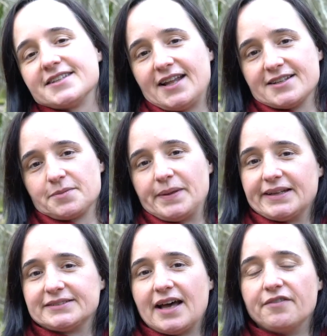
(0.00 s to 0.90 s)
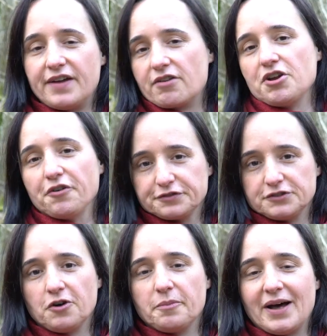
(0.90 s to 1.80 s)
and aspect are very
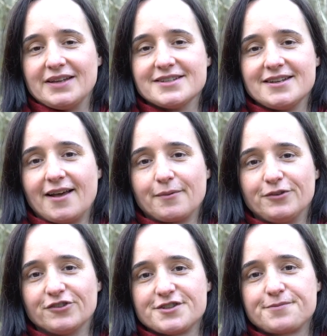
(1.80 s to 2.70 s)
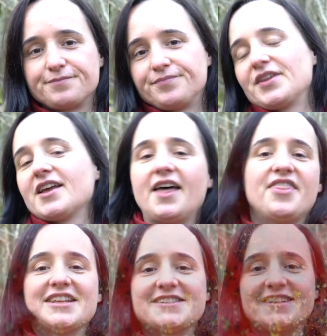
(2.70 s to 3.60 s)
often combined in languages. And
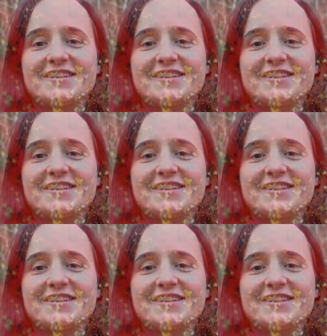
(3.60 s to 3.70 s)
that's